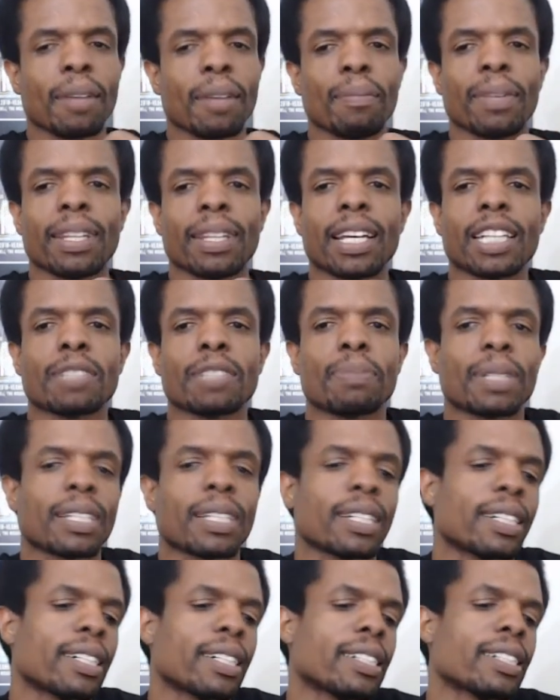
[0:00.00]
but that's
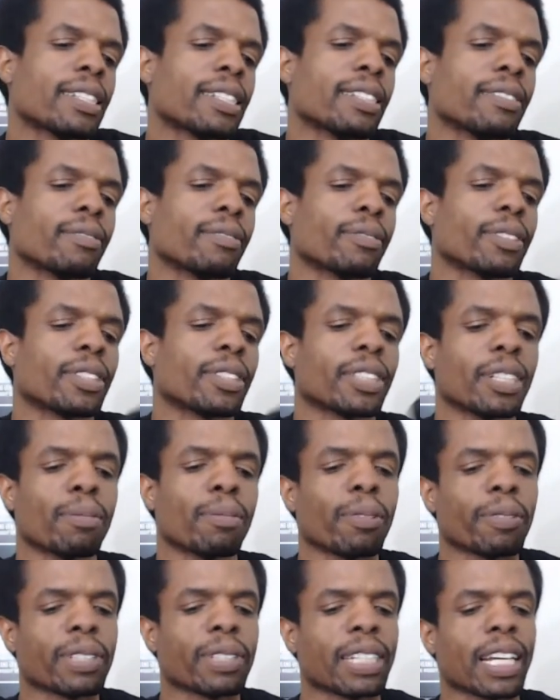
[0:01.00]
because some
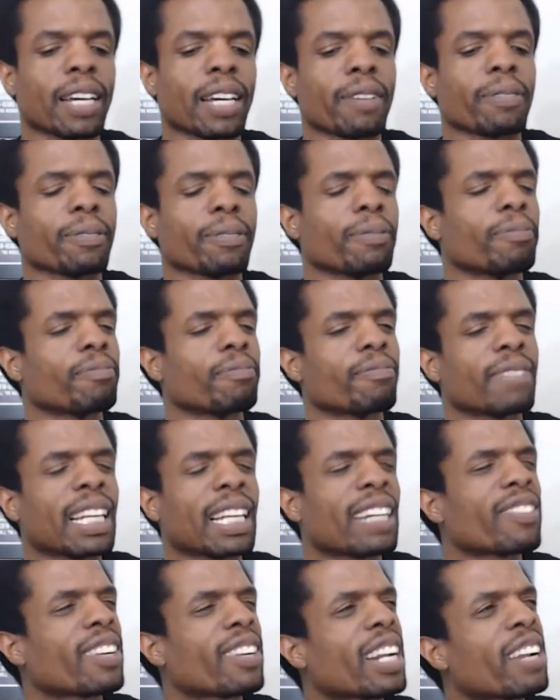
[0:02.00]
of us have not,
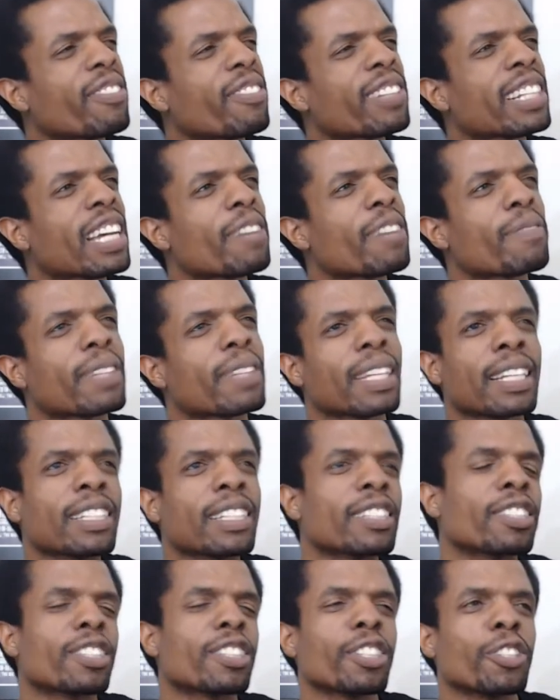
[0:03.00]
I don't really have
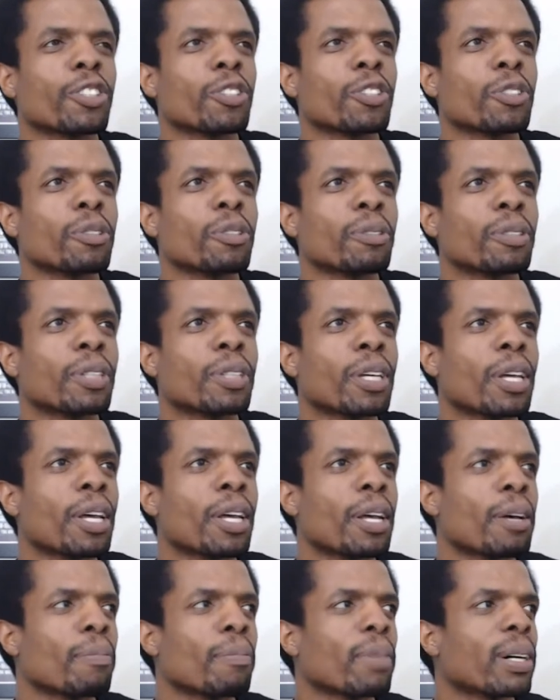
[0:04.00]
things to do,
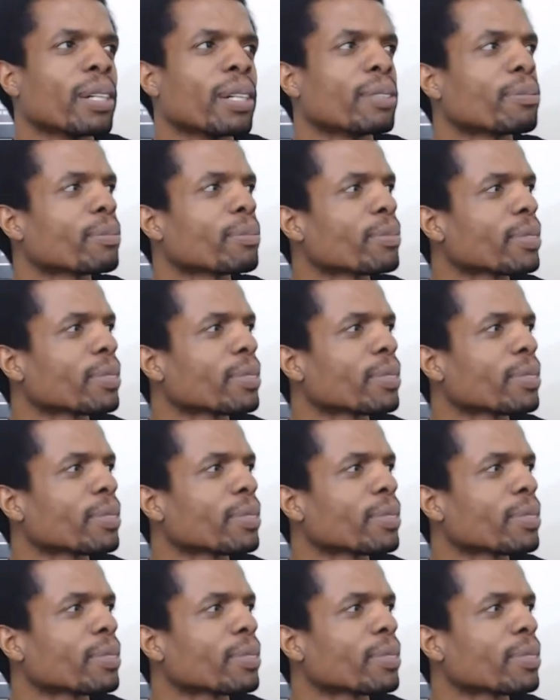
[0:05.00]
but